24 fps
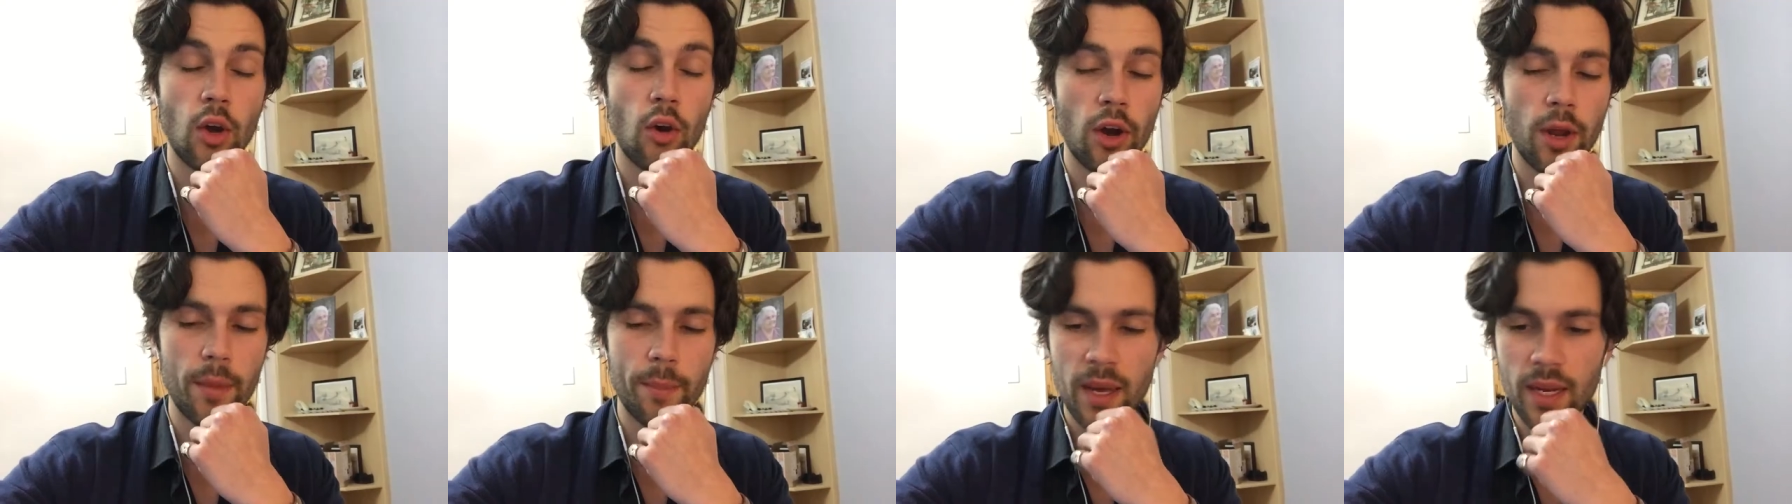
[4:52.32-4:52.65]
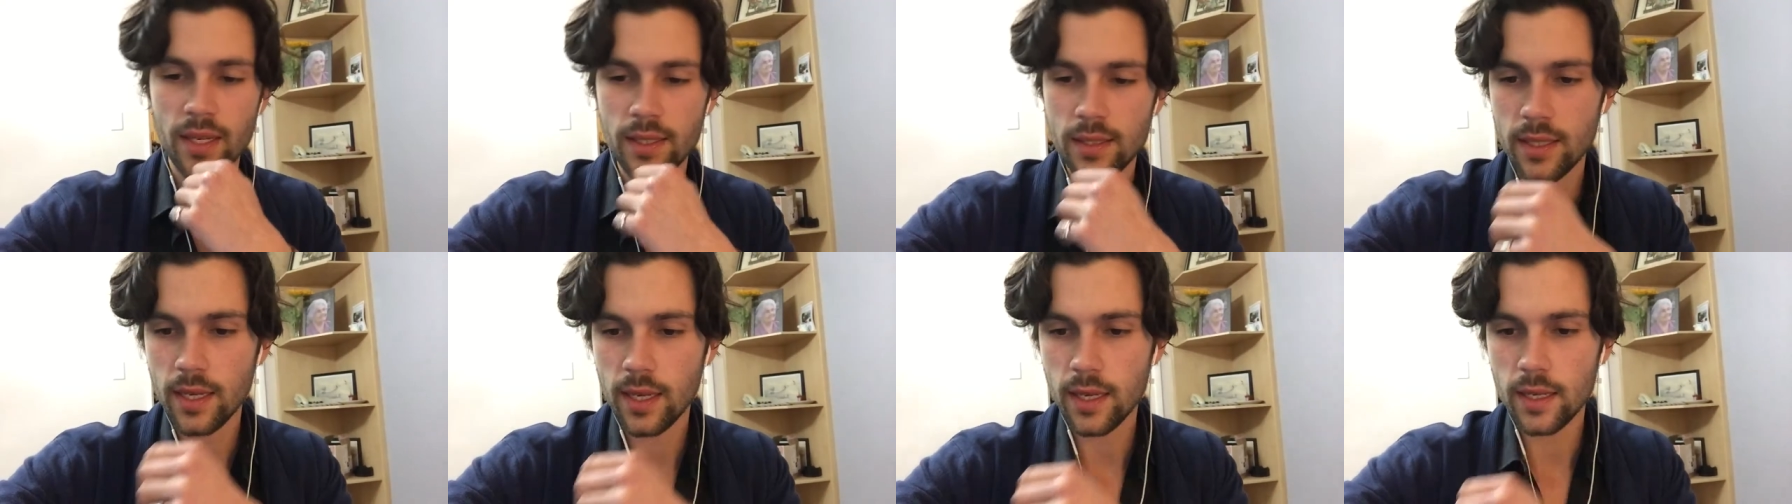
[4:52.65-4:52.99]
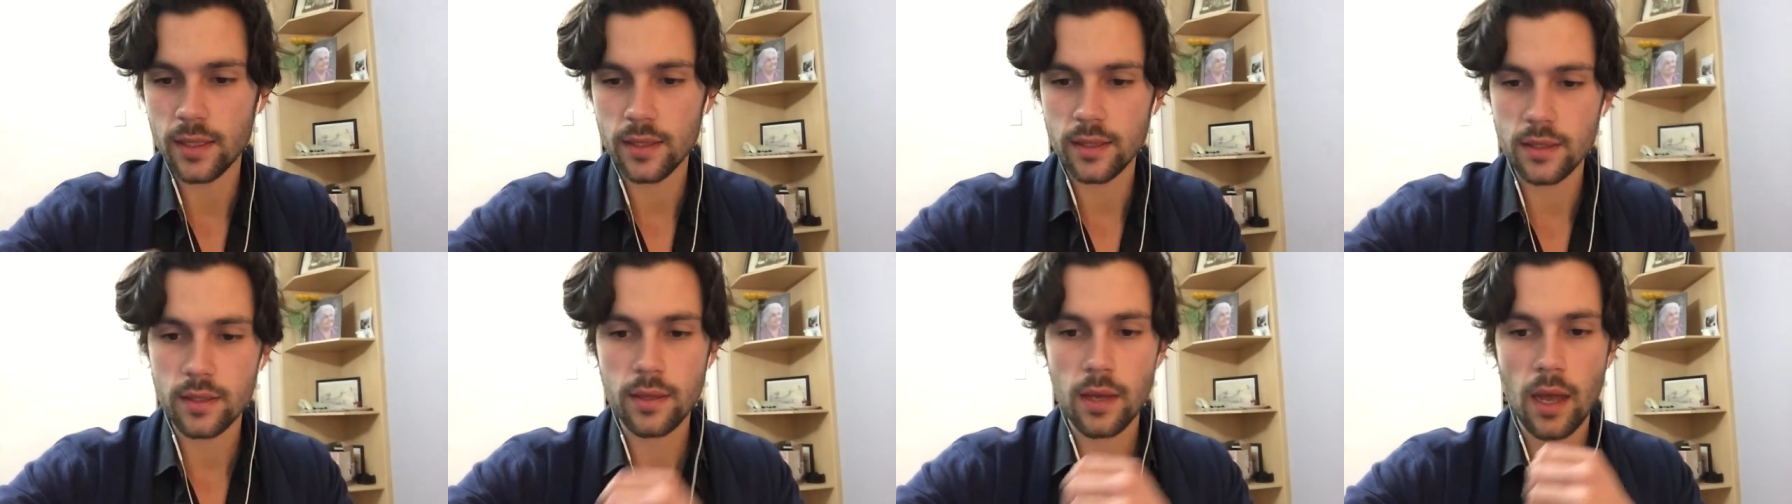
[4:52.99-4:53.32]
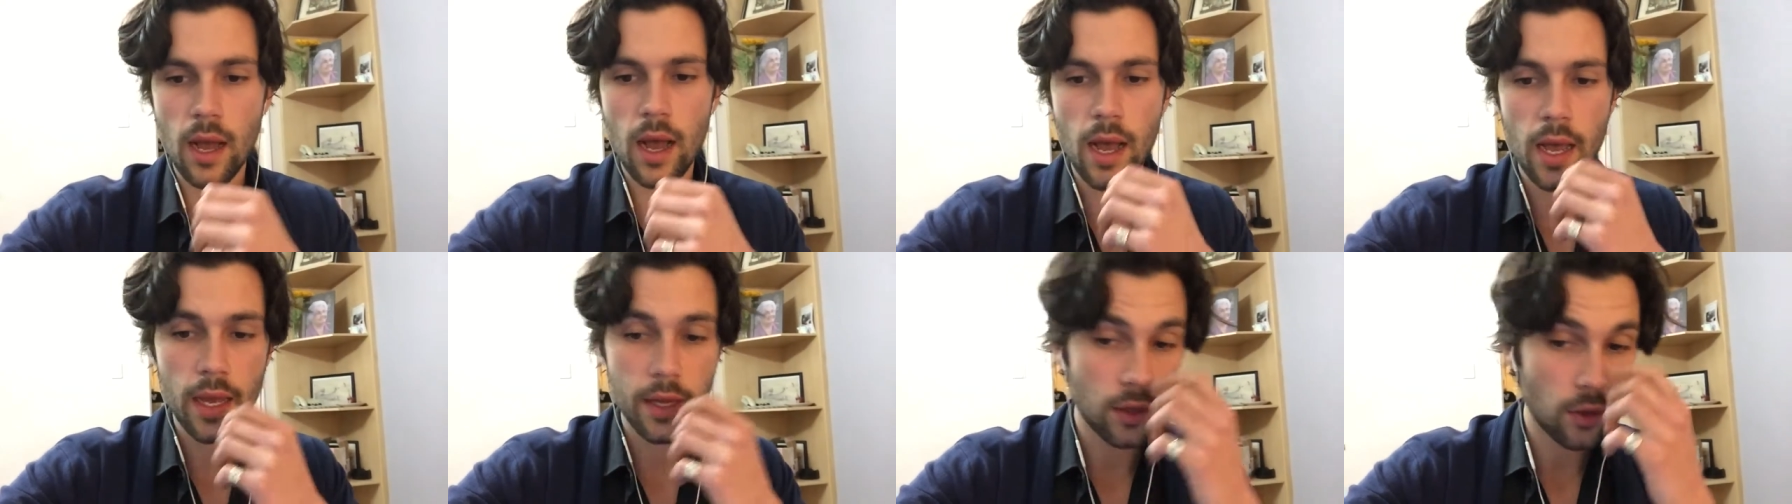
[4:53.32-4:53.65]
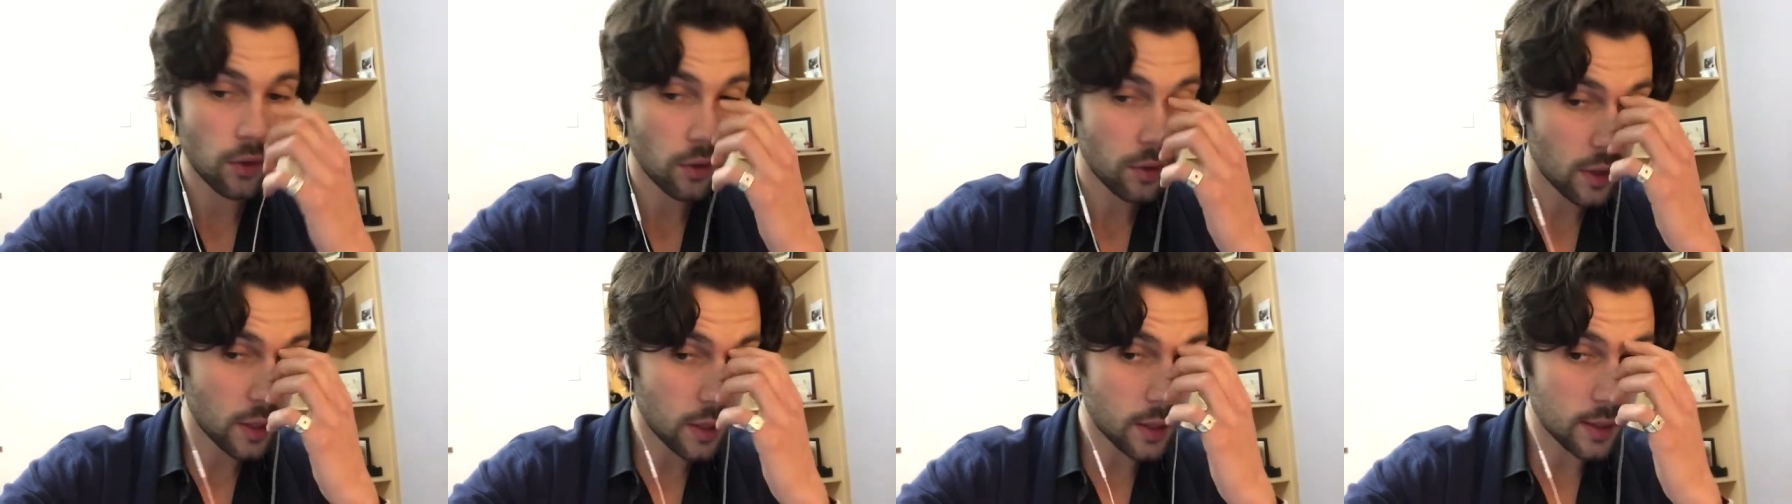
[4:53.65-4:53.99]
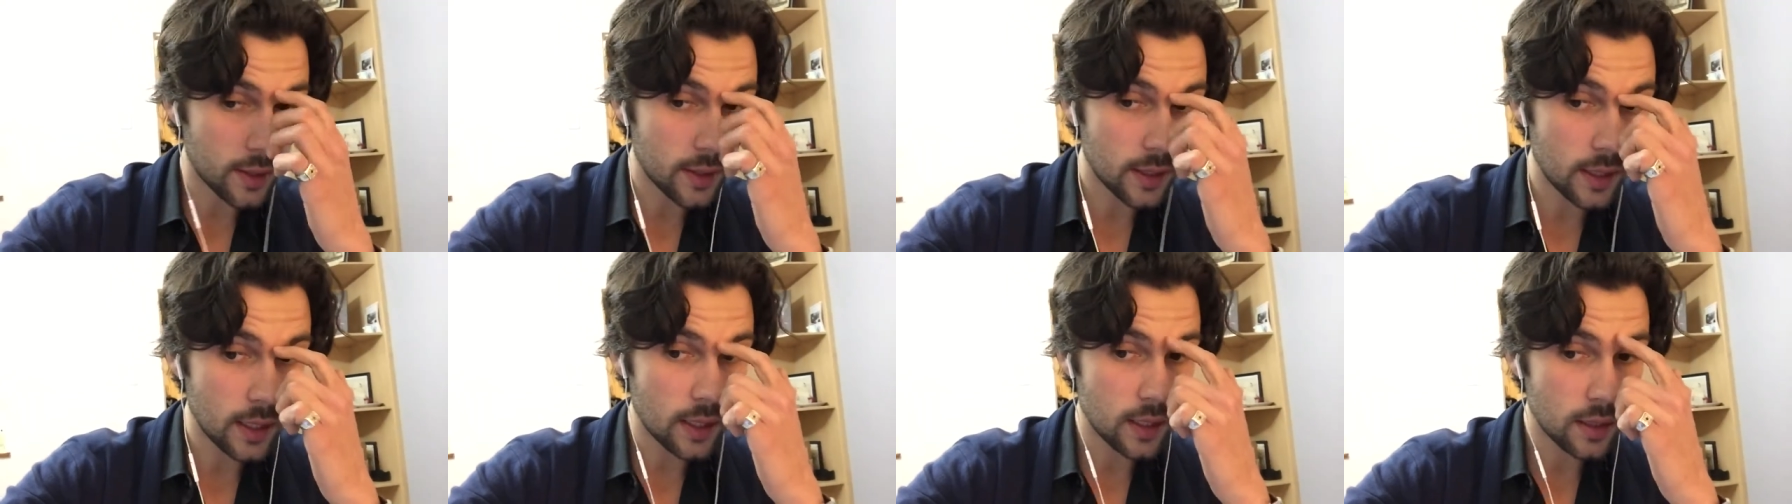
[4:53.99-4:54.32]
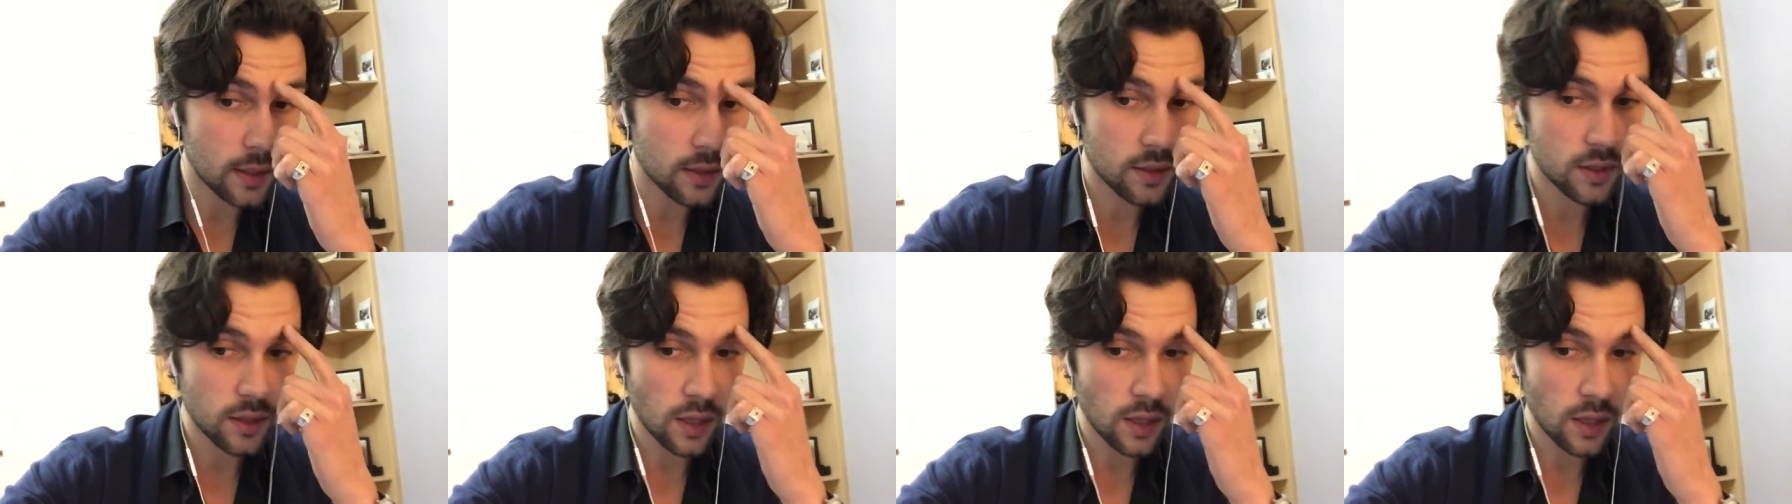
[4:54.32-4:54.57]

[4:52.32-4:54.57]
All right, Matt Attackers, I know that it is